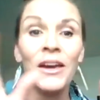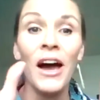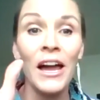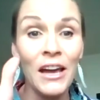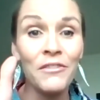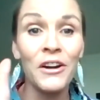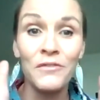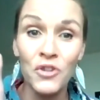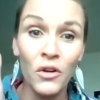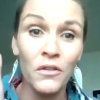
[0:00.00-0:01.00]
I never
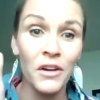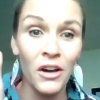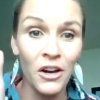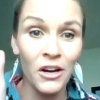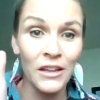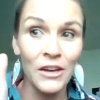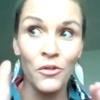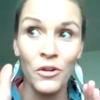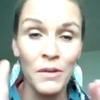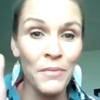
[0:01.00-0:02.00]
have drove a Harley
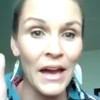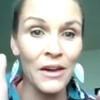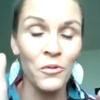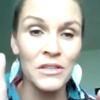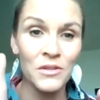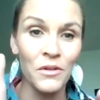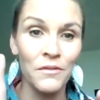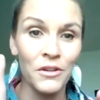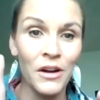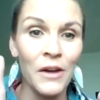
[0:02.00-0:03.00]
or a bike
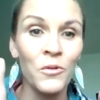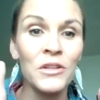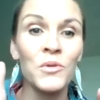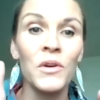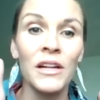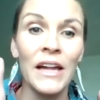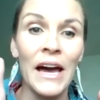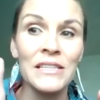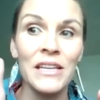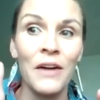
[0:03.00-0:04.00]
whatsoever. I went to a class.